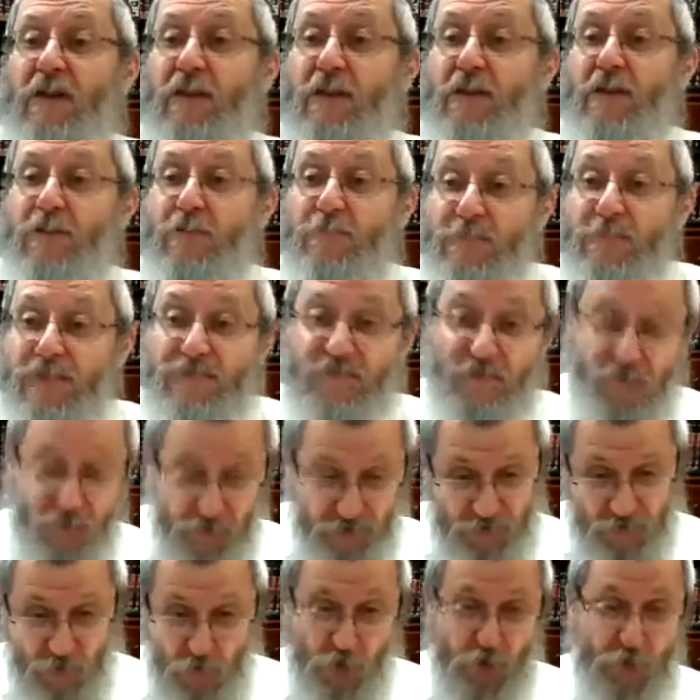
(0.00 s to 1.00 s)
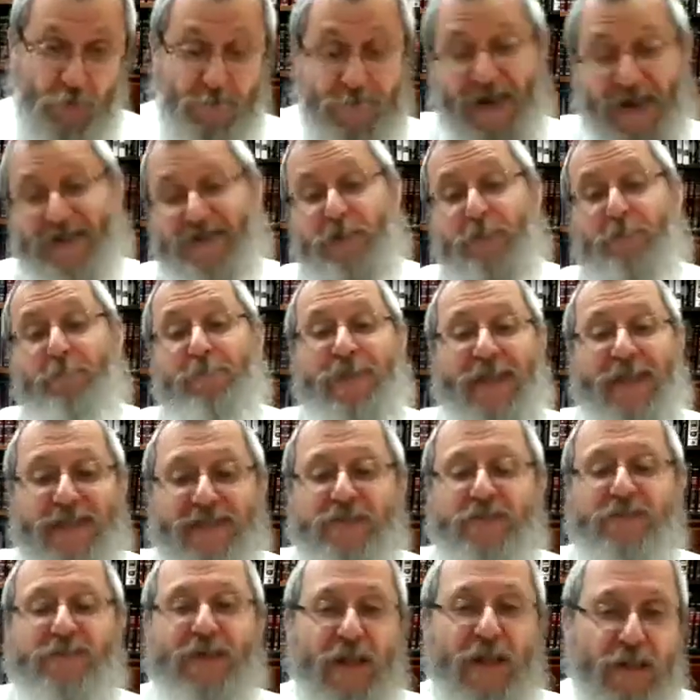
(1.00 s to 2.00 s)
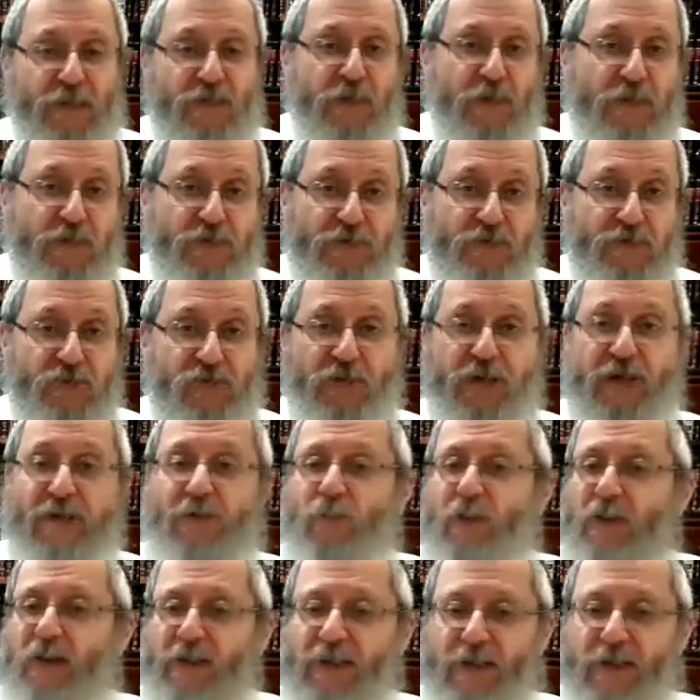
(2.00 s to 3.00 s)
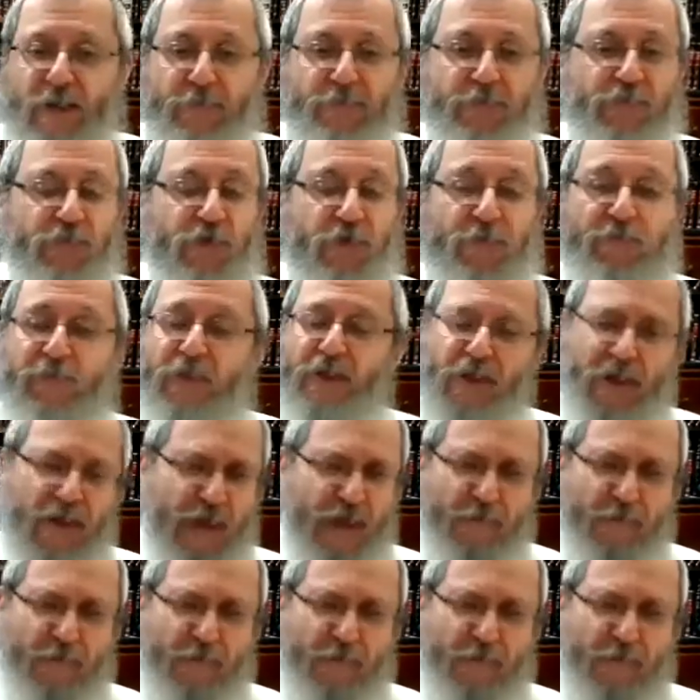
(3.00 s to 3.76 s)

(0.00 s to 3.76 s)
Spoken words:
the messages, talking about the place of alcohol in Yiddishkeit, where it comes from.